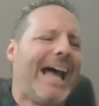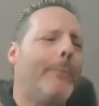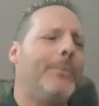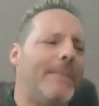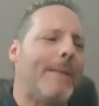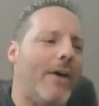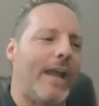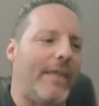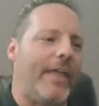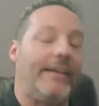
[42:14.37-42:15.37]
helps them
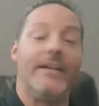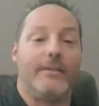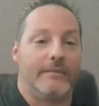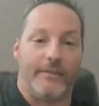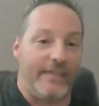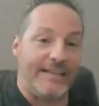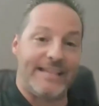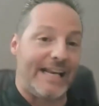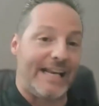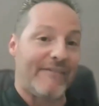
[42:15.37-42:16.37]
out on like
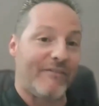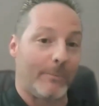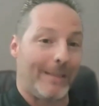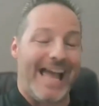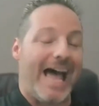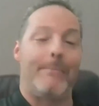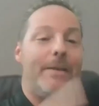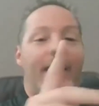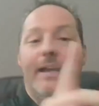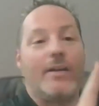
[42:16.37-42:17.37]
things that inevitably
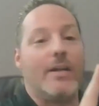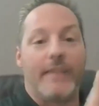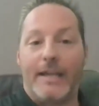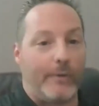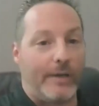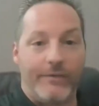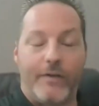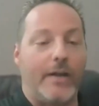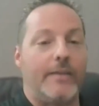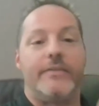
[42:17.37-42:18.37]
happen, like
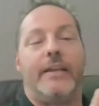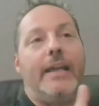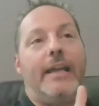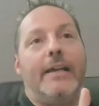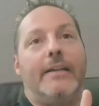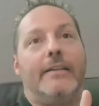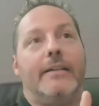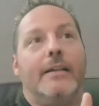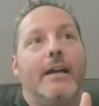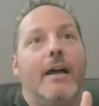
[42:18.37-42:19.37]
refunds
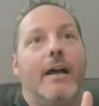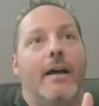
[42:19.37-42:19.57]
and